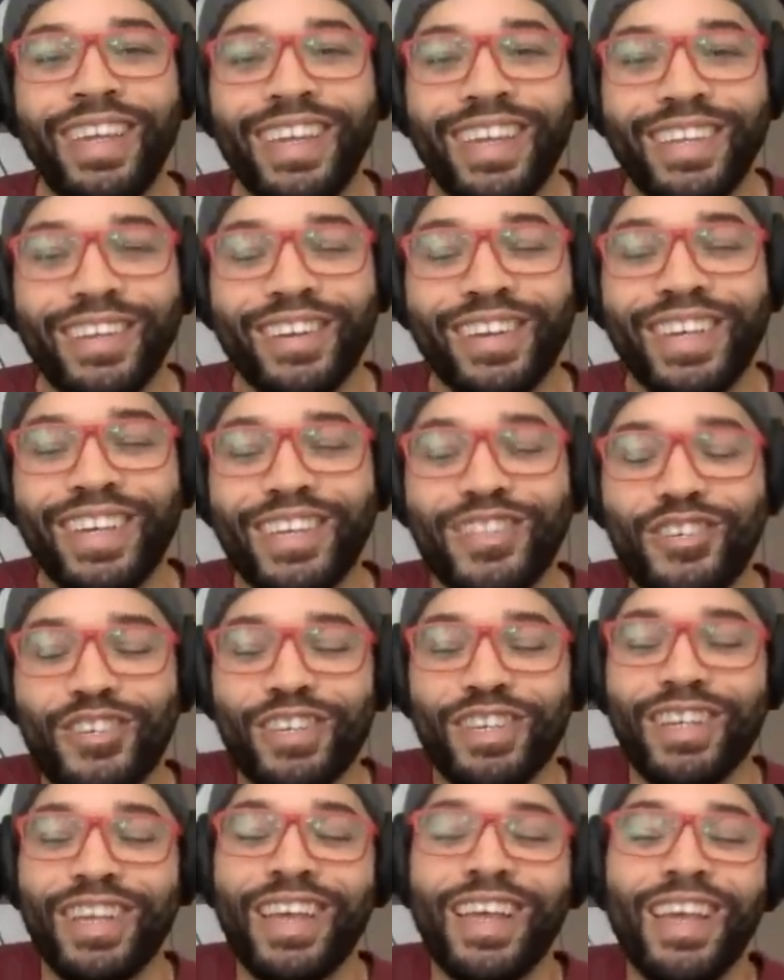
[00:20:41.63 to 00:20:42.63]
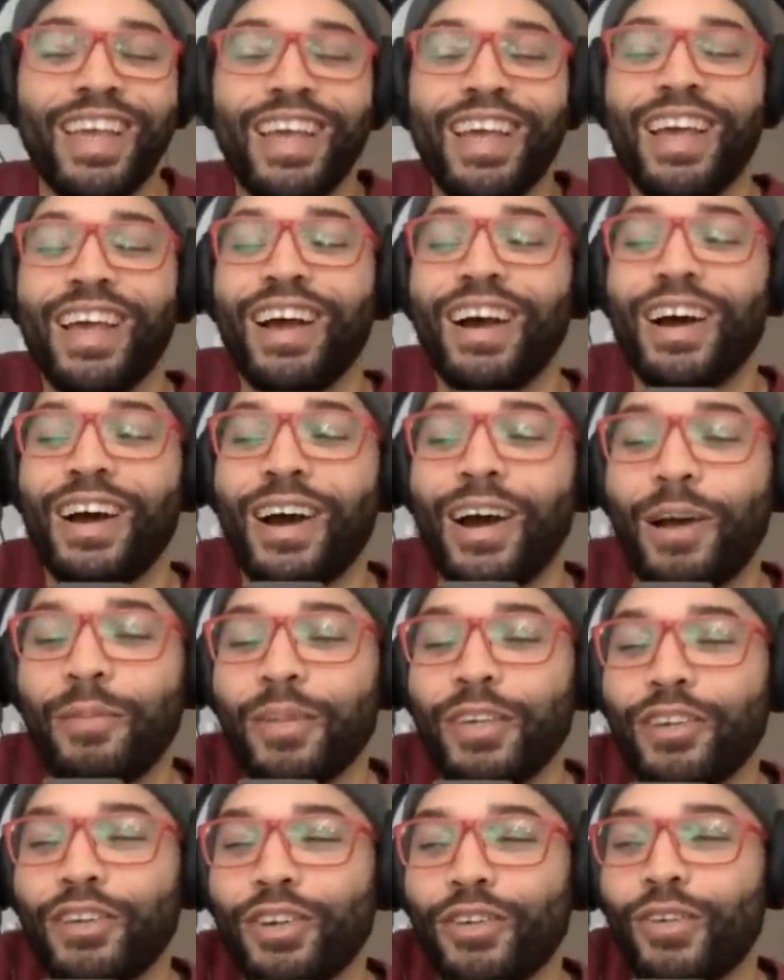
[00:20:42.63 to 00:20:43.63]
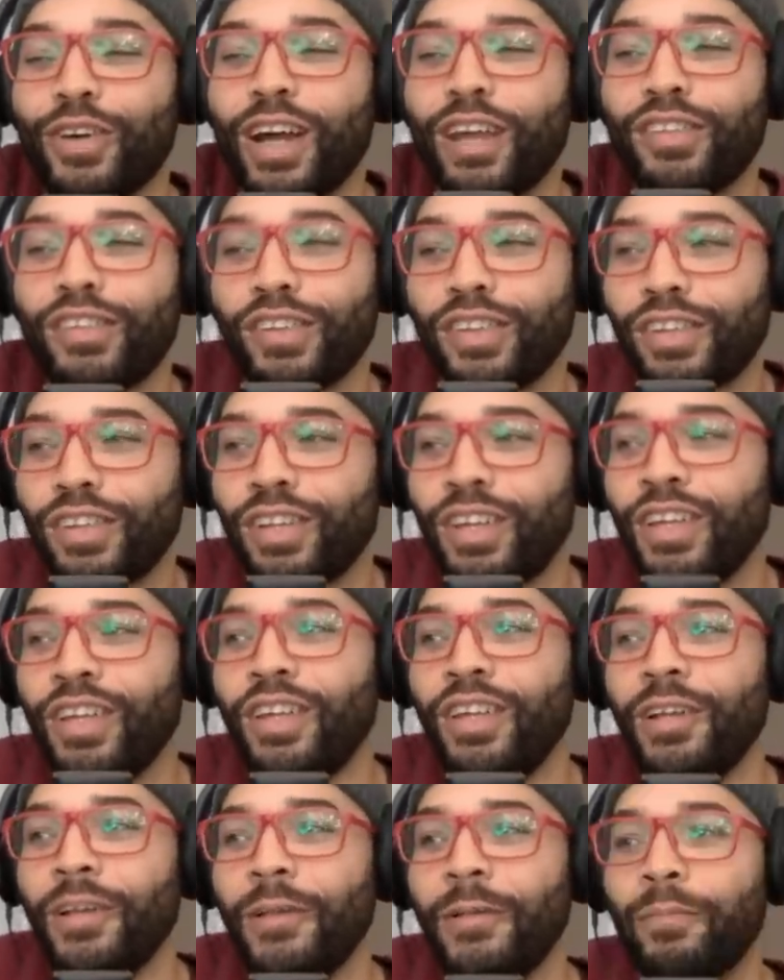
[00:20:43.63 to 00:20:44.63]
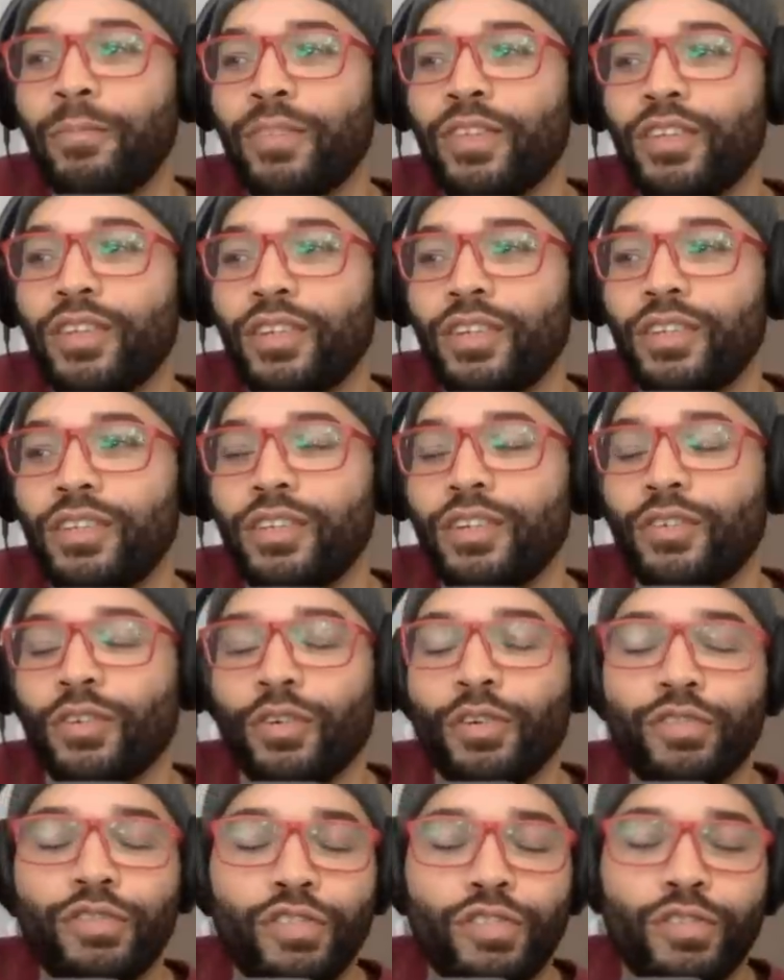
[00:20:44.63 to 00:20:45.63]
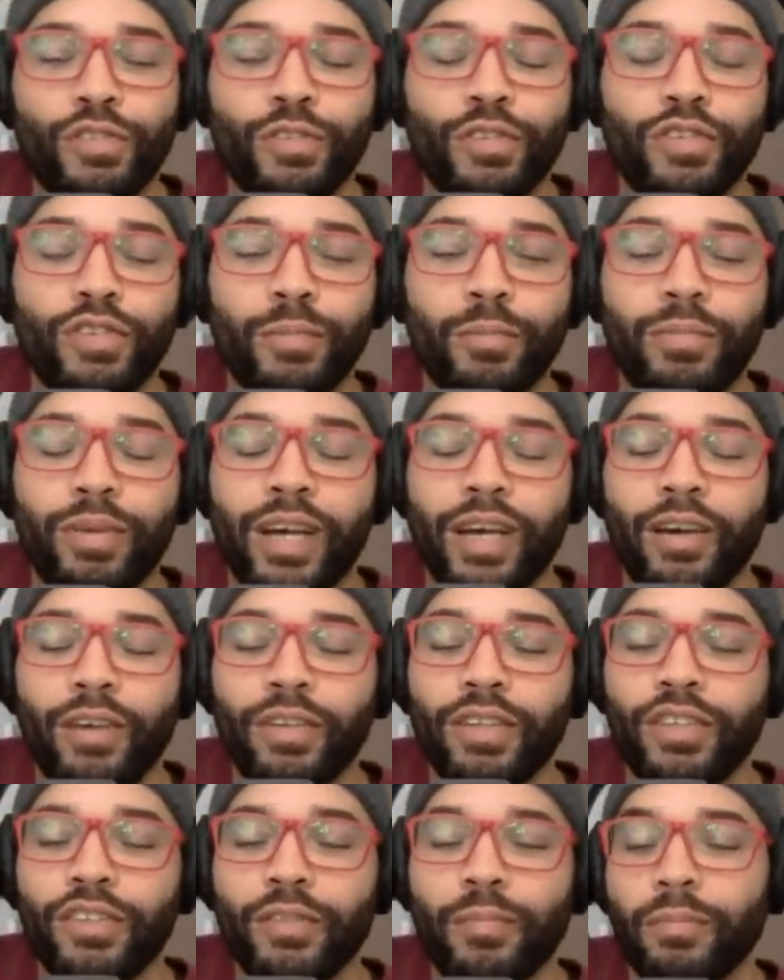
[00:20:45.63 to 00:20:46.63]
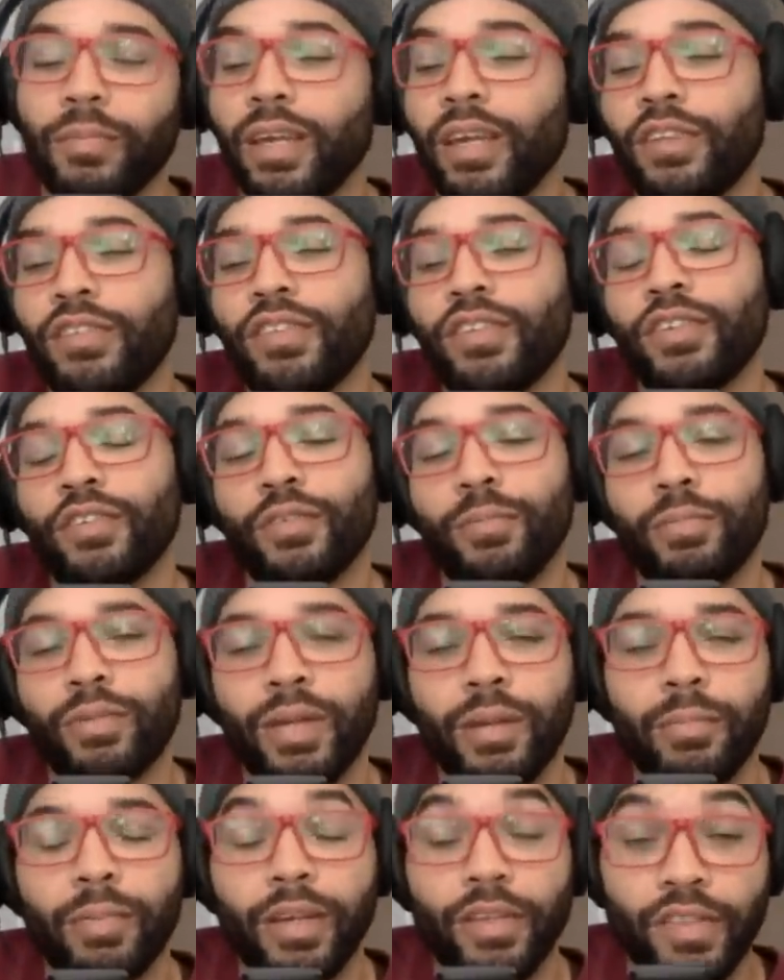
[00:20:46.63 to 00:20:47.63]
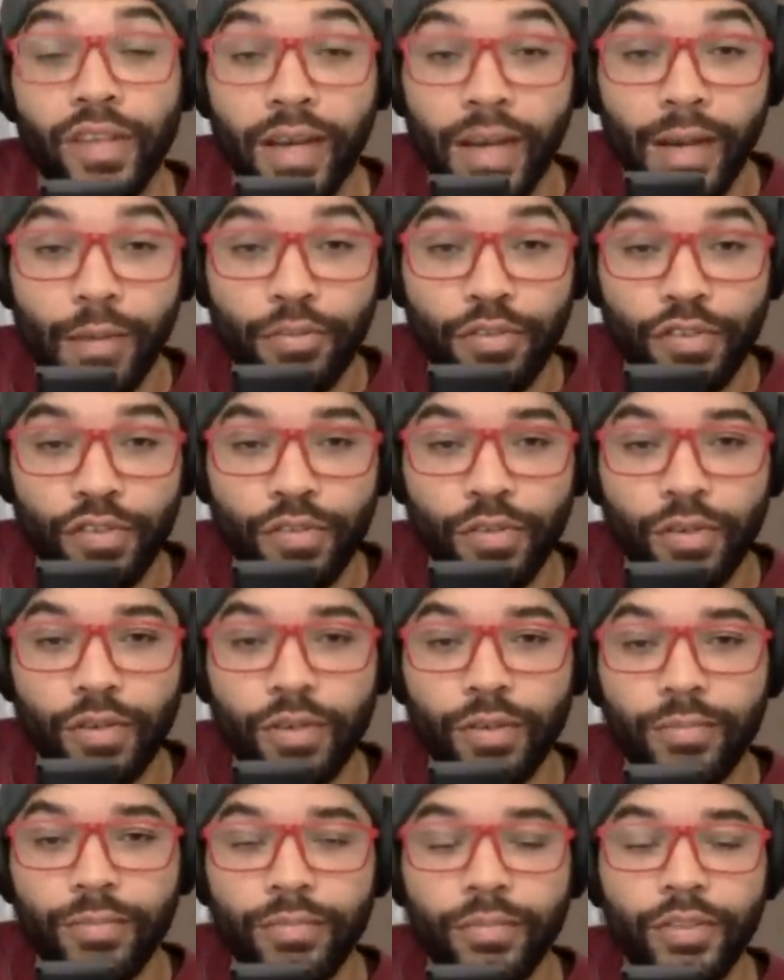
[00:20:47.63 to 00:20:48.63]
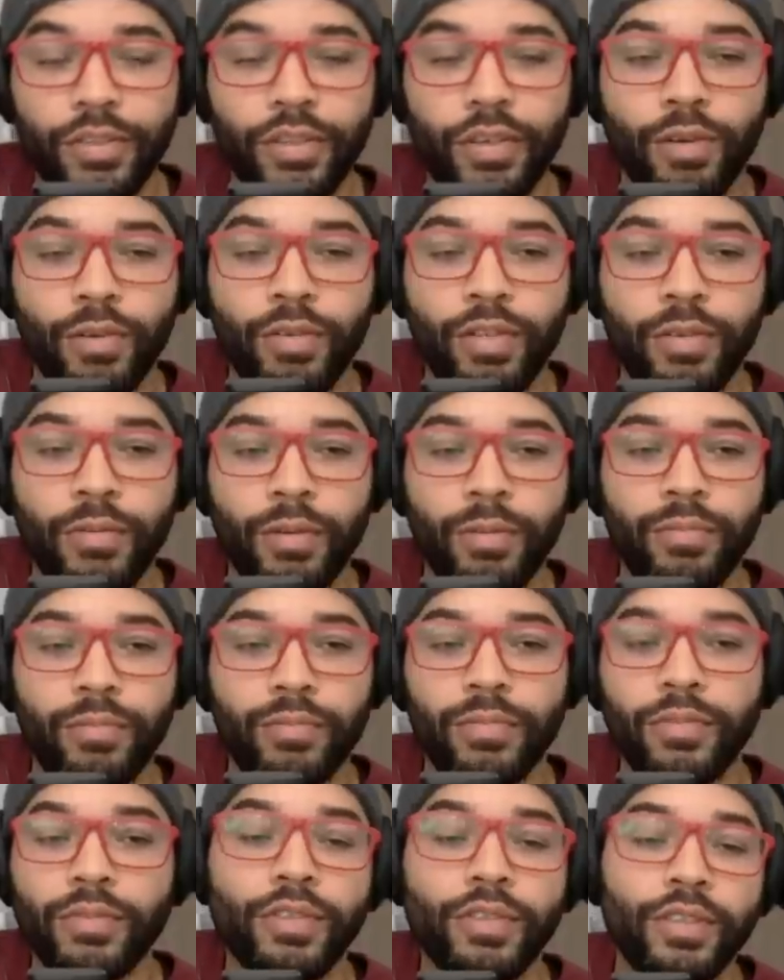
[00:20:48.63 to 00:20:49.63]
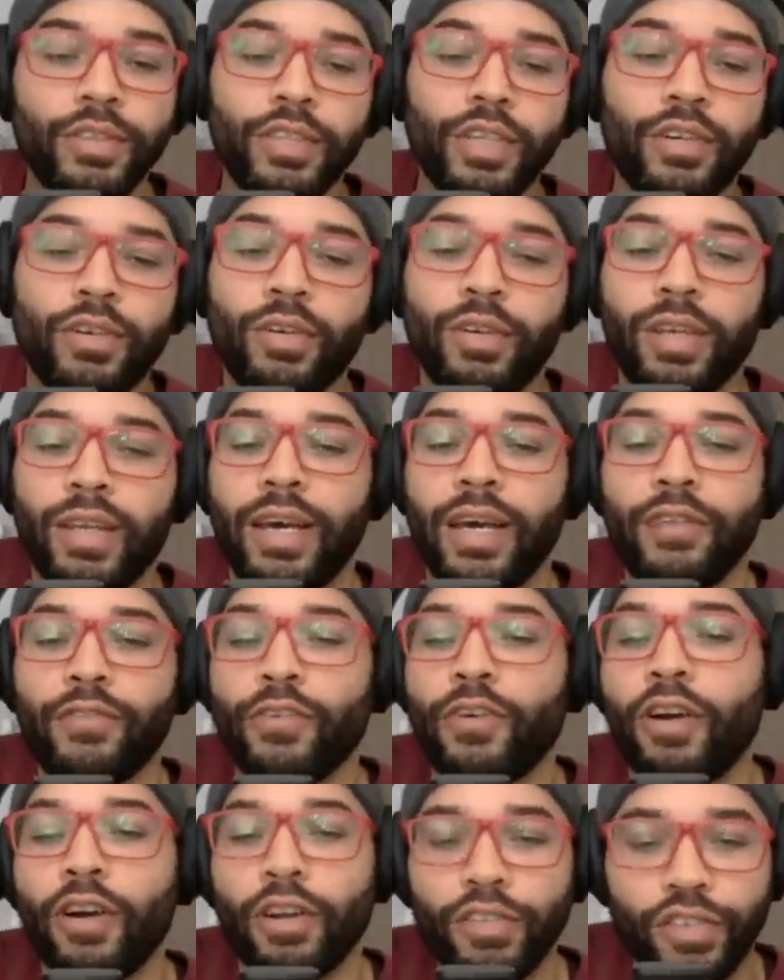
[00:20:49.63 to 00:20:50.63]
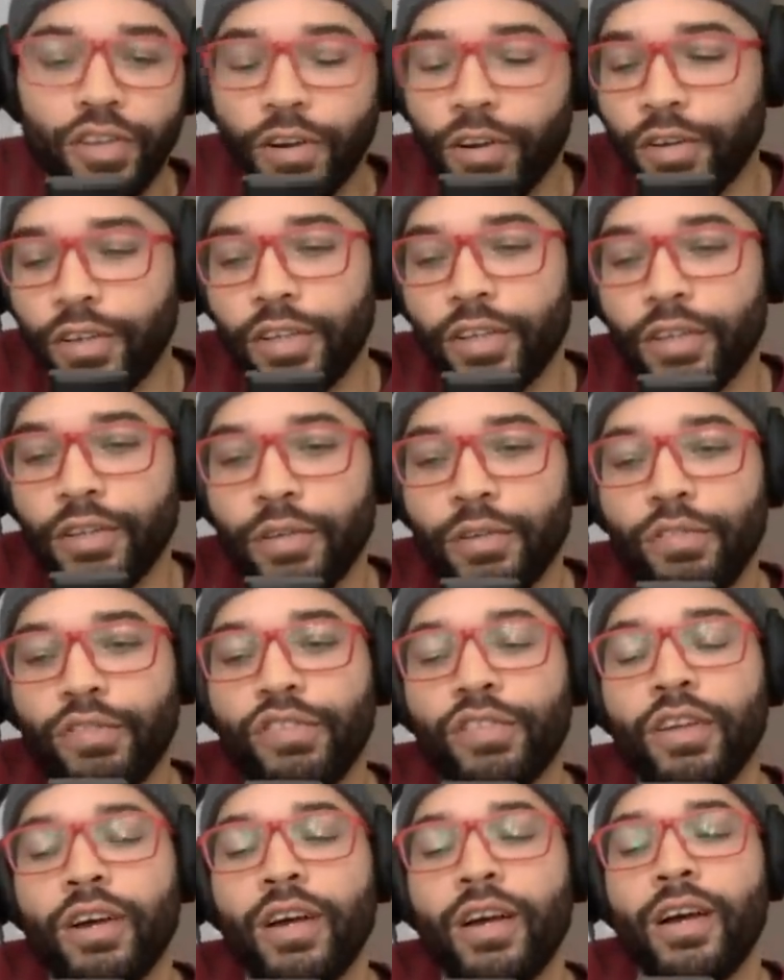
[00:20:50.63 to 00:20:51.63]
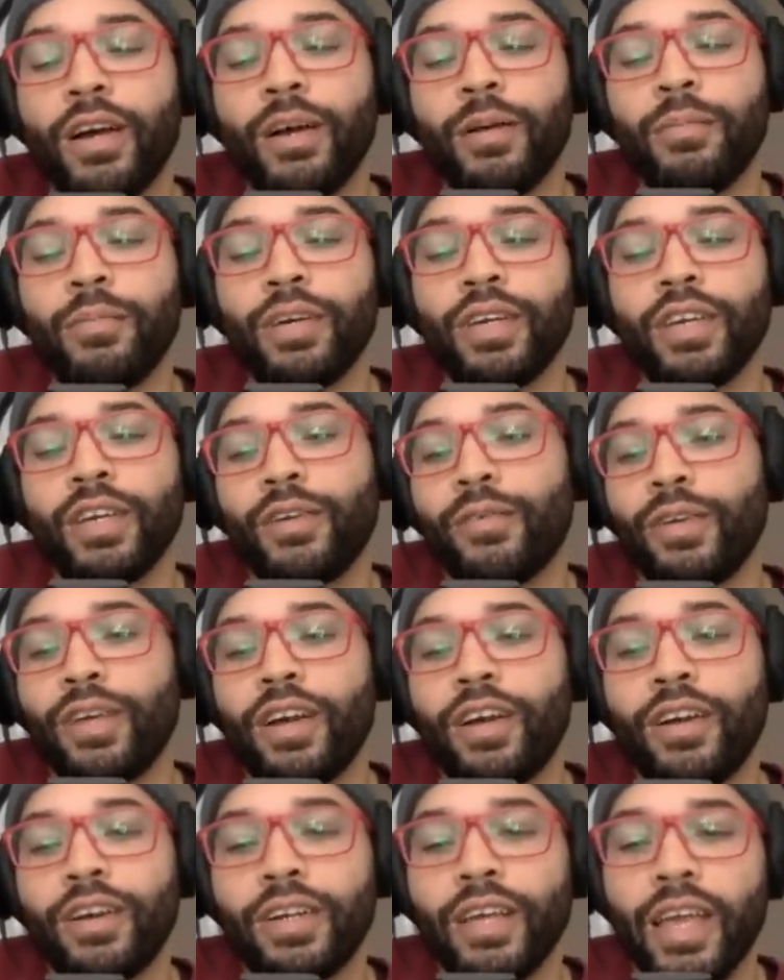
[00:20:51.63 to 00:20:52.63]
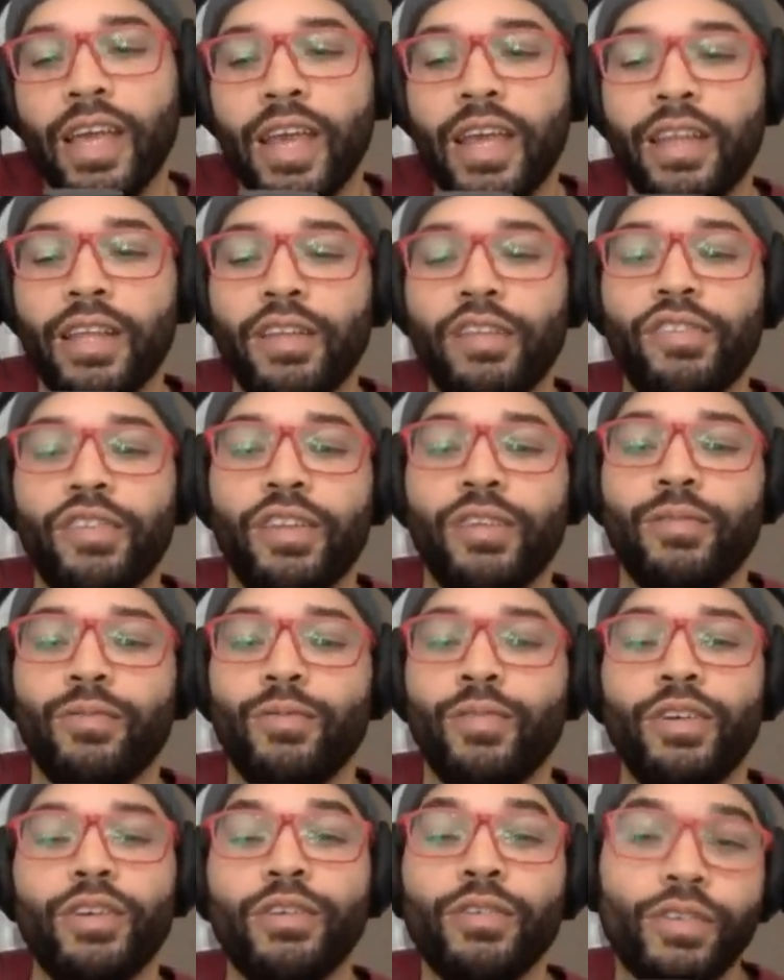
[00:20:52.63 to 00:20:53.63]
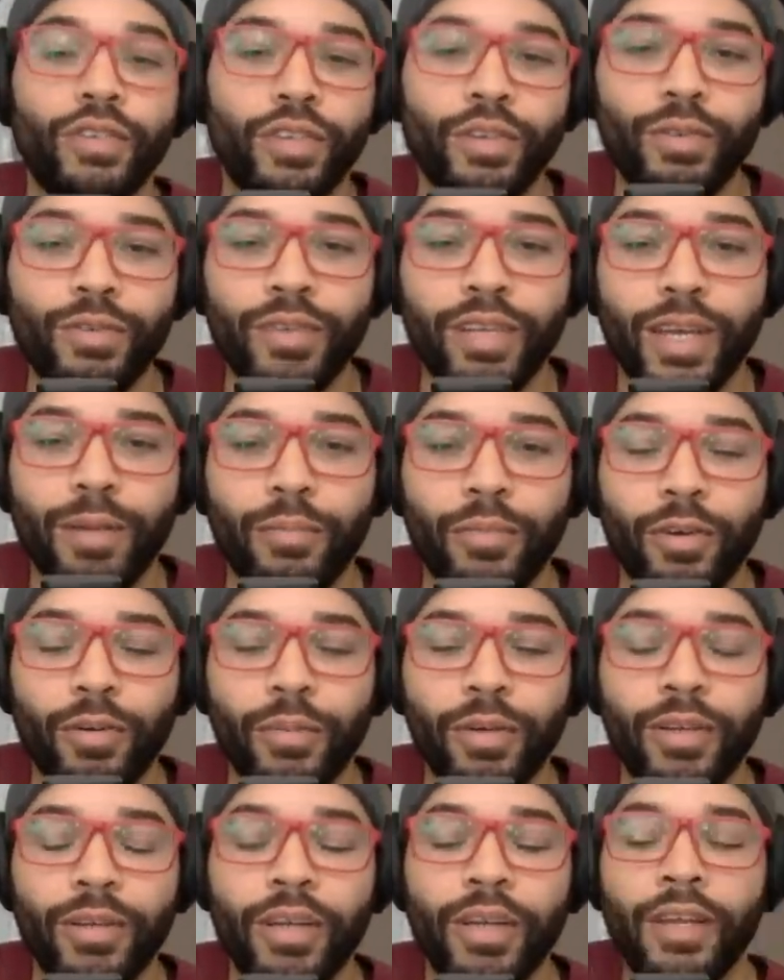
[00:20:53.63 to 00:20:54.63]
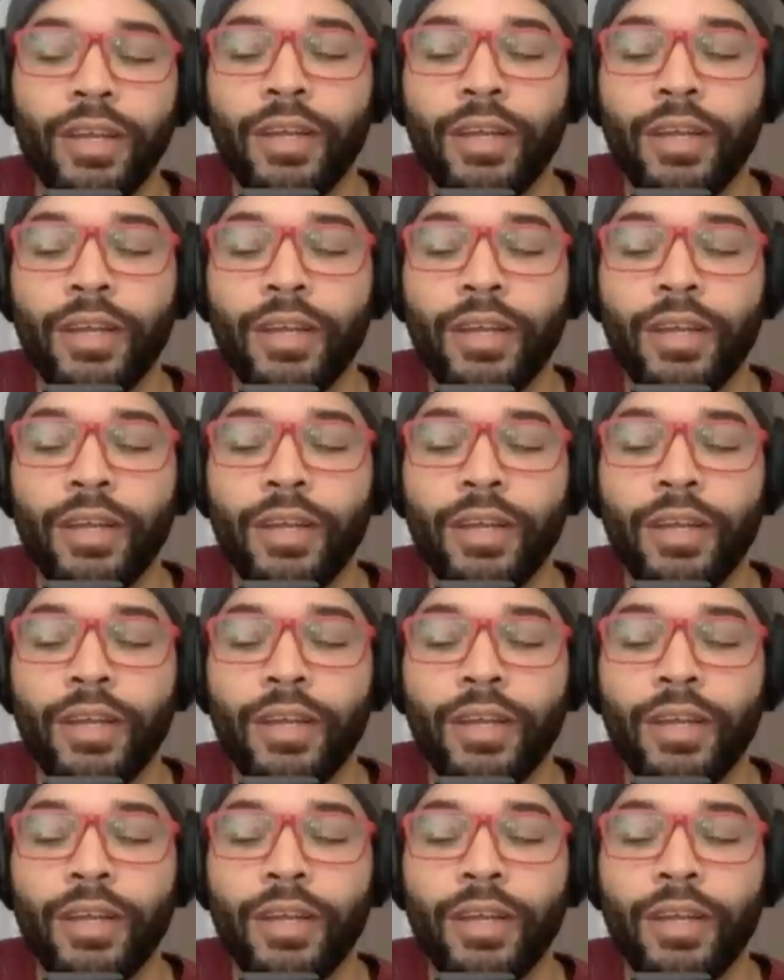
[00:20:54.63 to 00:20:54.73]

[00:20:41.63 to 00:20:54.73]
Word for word: in your kitchen, um, and you can go out to the, the, the grocery stores to buy all these amazing different plant based options, or, you know, even look online for alternatives. Uh, but here we are in the 80s, and what do you do in that moment?